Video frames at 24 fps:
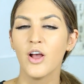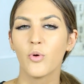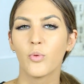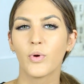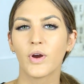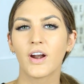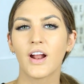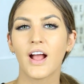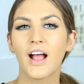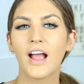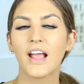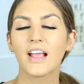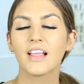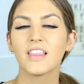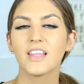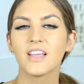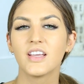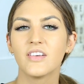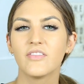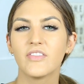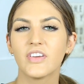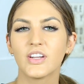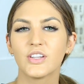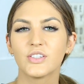Where I
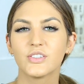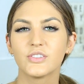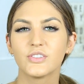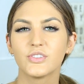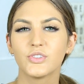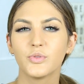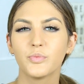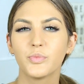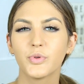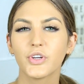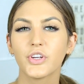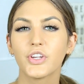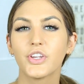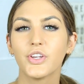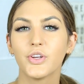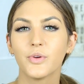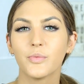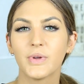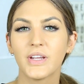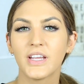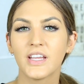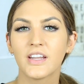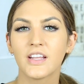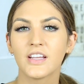live, it is super
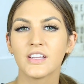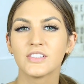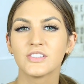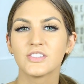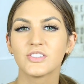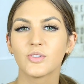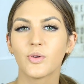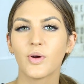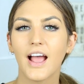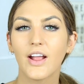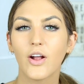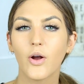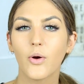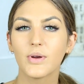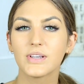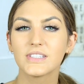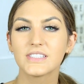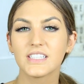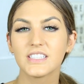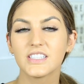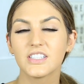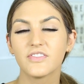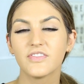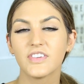humid, and so I always
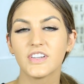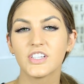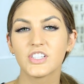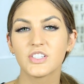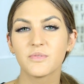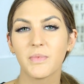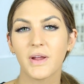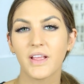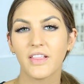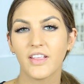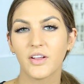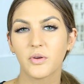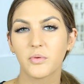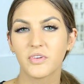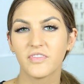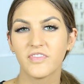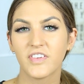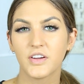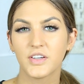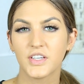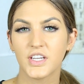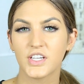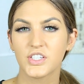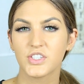like to finish my liquid
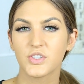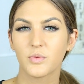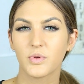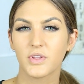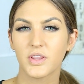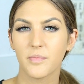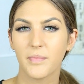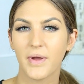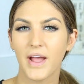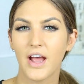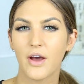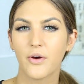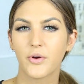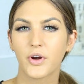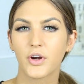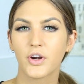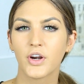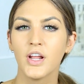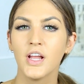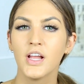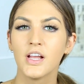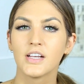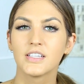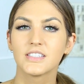foundation with a
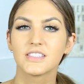powder.